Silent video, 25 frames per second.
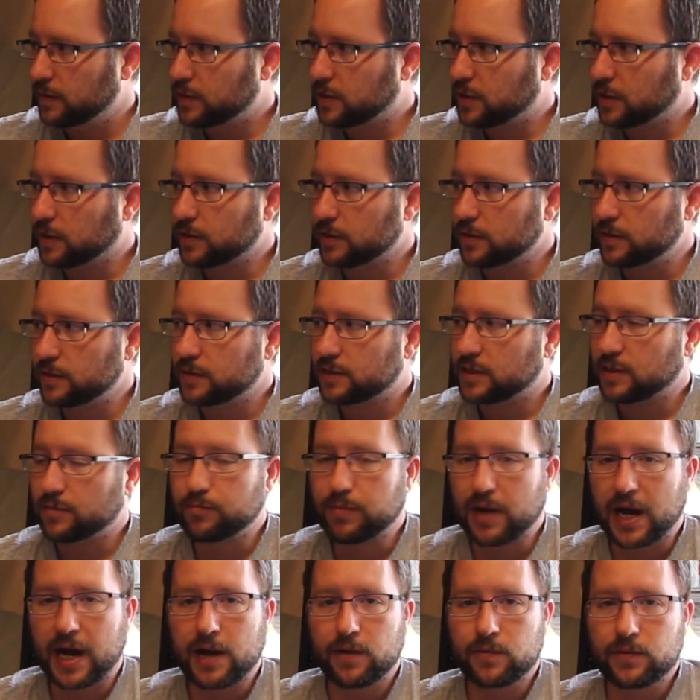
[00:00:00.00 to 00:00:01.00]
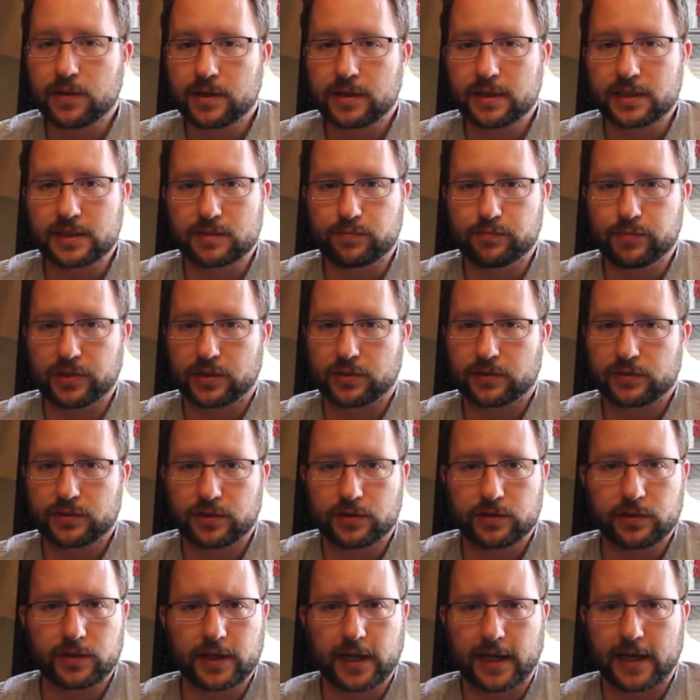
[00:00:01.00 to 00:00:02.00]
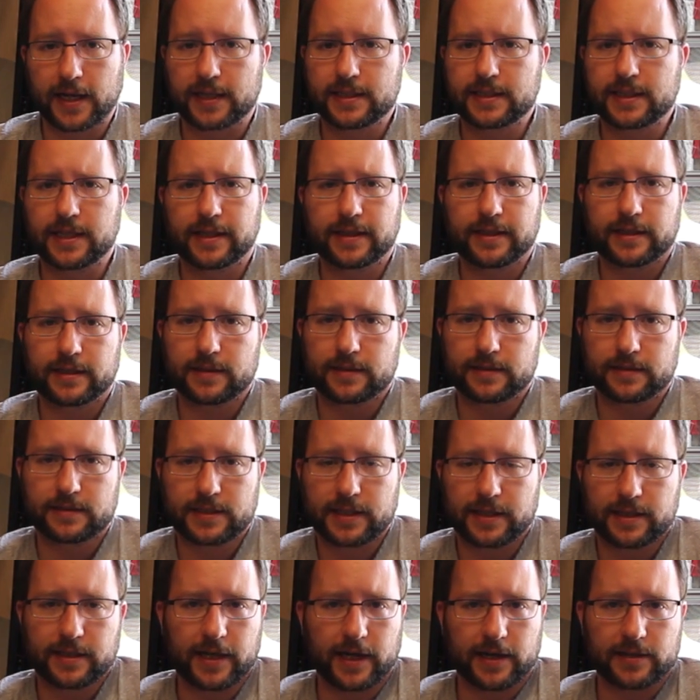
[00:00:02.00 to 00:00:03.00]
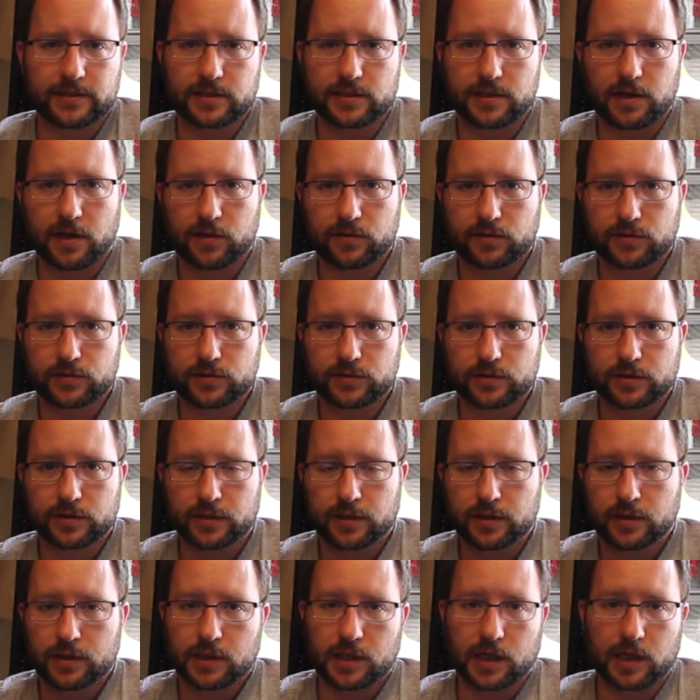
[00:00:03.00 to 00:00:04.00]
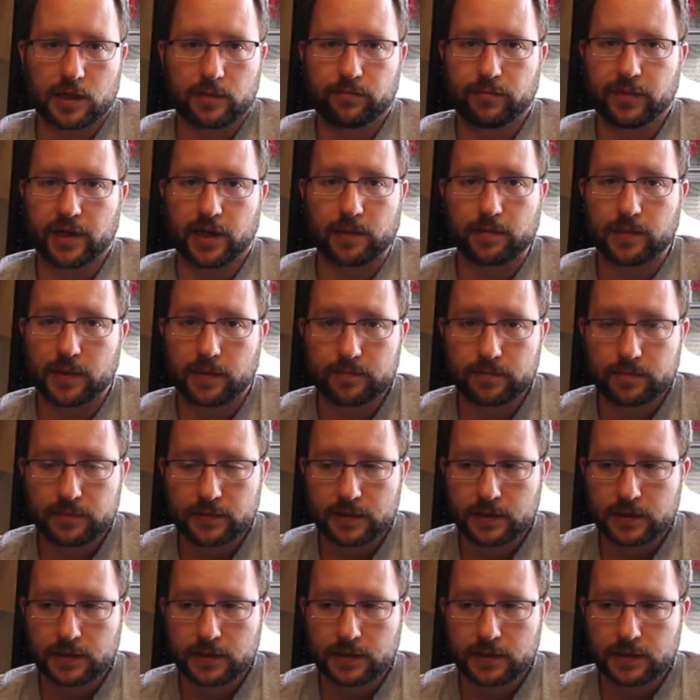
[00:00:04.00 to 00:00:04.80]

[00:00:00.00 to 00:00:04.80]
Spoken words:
to buy one of these built, you're looking at $10,000 minimum.